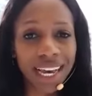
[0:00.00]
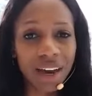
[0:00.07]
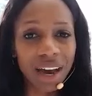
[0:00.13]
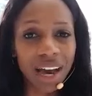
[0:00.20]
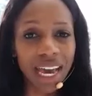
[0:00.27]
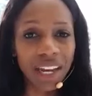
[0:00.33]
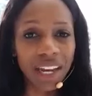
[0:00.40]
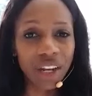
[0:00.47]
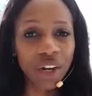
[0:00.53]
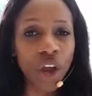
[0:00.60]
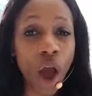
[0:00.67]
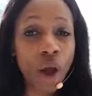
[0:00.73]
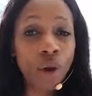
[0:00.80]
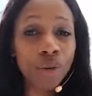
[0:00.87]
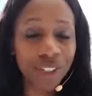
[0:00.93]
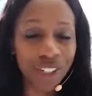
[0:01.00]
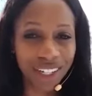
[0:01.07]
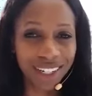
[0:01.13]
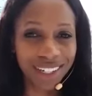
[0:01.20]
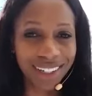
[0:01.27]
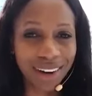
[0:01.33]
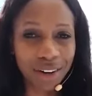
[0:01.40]
In an
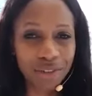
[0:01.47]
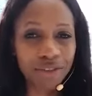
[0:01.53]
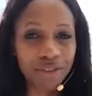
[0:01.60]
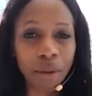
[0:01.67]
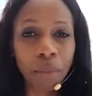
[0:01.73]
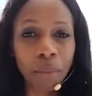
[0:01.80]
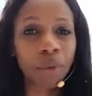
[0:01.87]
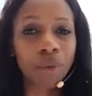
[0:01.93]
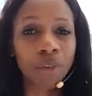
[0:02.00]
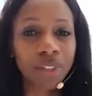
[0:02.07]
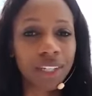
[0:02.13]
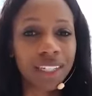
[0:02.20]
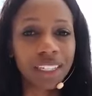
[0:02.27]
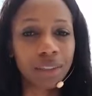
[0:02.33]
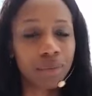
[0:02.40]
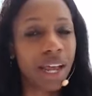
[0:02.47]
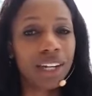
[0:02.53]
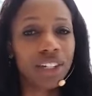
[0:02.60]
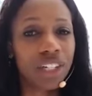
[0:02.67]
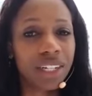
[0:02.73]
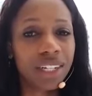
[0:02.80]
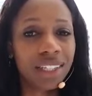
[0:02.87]
ocean of ripples and
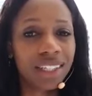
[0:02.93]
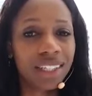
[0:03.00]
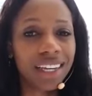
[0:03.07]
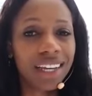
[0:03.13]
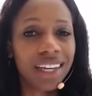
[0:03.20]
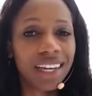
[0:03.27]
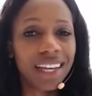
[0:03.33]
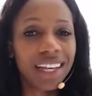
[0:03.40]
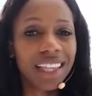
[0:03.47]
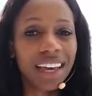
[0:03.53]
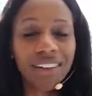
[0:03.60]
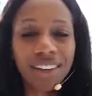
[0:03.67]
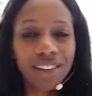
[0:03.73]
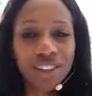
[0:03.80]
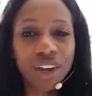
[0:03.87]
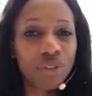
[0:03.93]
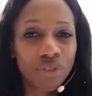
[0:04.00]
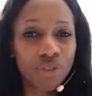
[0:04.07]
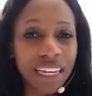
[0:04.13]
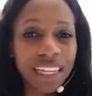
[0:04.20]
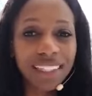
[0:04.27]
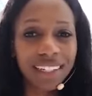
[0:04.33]
splashes, there is no
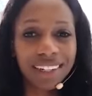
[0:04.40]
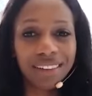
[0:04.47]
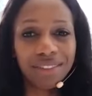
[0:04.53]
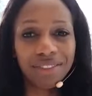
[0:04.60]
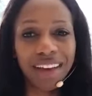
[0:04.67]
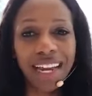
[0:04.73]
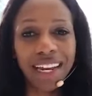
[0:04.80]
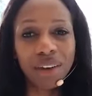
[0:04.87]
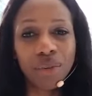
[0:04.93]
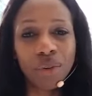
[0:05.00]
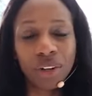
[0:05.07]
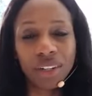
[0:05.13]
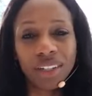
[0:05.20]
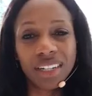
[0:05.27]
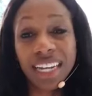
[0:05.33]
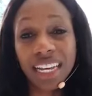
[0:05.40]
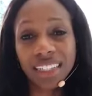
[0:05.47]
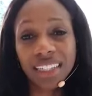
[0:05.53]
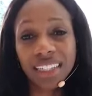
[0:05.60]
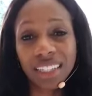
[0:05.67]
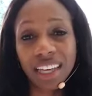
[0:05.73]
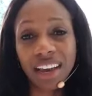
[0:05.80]
reason for anyone to
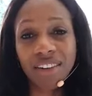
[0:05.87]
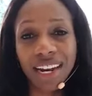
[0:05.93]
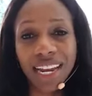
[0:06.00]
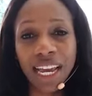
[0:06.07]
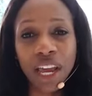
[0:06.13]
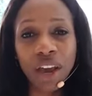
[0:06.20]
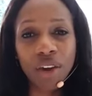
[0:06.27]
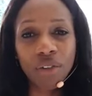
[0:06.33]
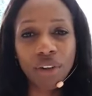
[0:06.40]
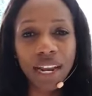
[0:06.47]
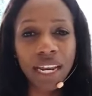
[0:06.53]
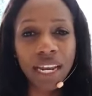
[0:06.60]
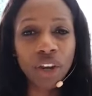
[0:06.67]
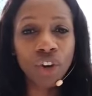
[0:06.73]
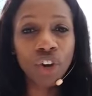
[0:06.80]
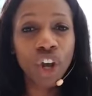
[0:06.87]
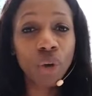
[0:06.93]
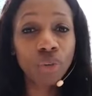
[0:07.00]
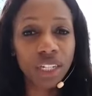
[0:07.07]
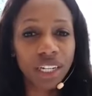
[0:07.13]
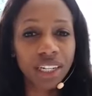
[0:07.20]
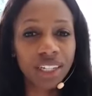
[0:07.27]
necessarily really
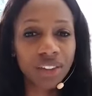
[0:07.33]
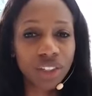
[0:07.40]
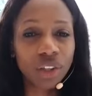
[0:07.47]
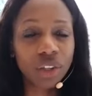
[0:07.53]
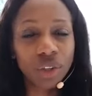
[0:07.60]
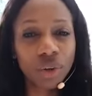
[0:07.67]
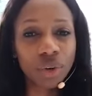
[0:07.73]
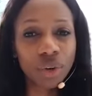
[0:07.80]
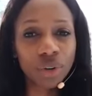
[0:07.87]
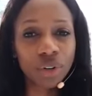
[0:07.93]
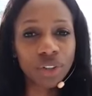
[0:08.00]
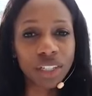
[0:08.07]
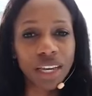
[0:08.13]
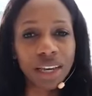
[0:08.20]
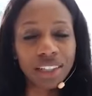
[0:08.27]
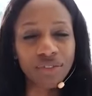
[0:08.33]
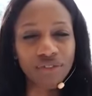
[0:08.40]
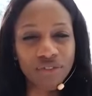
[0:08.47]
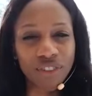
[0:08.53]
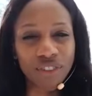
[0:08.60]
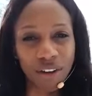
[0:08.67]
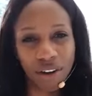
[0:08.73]
notice yours. It's
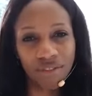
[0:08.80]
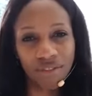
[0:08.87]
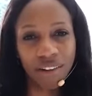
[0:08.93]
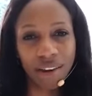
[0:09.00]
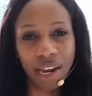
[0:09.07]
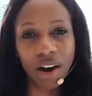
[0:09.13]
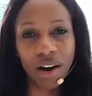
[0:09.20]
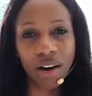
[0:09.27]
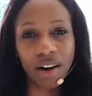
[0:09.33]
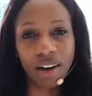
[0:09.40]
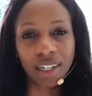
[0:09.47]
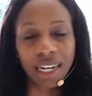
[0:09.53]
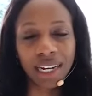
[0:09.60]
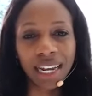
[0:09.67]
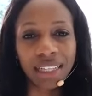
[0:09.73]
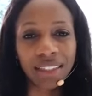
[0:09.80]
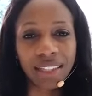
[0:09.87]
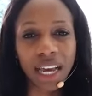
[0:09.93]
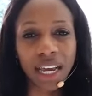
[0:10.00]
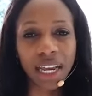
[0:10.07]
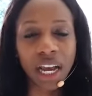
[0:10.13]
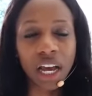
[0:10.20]
very, very hard unless
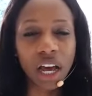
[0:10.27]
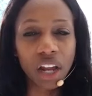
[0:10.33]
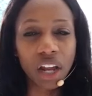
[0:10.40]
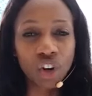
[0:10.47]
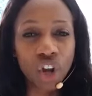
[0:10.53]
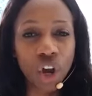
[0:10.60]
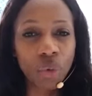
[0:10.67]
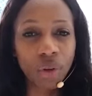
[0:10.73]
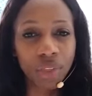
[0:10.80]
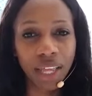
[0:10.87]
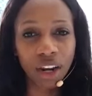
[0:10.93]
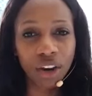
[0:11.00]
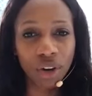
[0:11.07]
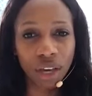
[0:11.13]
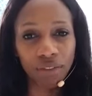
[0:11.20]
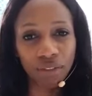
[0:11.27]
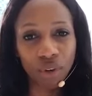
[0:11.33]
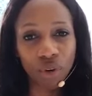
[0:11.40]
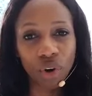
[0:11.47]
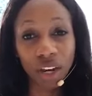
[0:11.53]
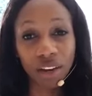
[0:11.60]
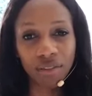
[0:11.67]
they know what they're looking
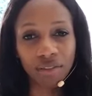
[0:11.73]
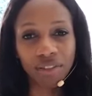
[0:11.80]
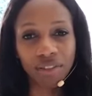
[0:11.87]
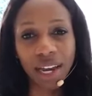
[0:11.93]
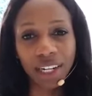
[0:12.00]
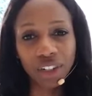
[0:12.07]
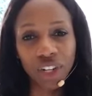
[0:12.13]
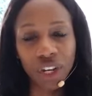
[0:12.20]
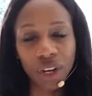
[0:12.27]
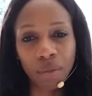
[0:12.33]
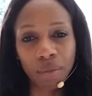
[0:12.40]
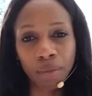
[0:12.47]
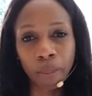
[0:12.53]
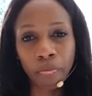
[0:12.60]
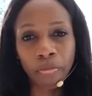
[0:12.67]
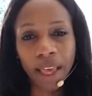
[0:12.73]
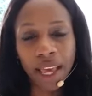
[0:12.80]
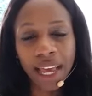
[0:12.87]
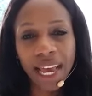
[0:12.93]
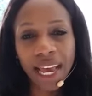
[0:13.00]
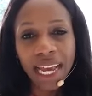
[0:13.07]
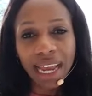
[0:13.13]
for and can find you.
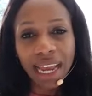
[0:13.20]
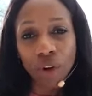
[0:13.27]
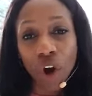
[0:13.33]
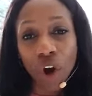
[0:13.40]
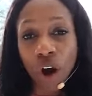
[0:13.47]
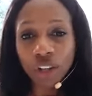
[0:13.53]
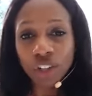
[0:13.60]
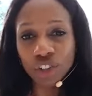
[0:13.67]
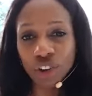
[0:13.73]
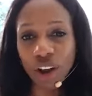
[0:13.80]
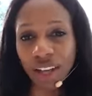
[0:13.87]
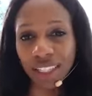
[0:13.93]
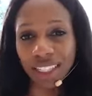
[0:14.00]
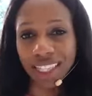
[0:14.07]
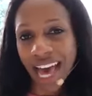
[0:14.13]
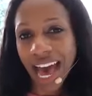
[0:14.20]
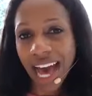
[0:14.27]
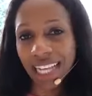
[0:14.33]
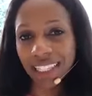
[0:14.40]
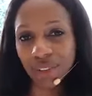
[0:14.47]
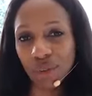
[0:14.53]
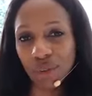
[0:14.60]
Now, contrast
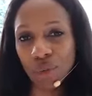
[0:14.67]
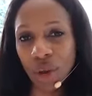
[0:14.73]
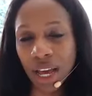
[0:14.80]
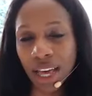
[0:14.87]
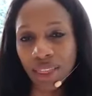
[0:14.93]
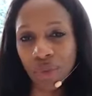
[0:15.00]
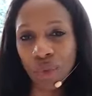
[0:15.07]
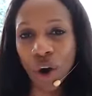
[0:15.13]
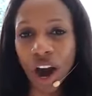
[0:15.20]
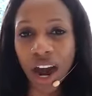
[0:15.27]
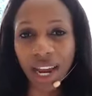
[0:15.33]
that with what I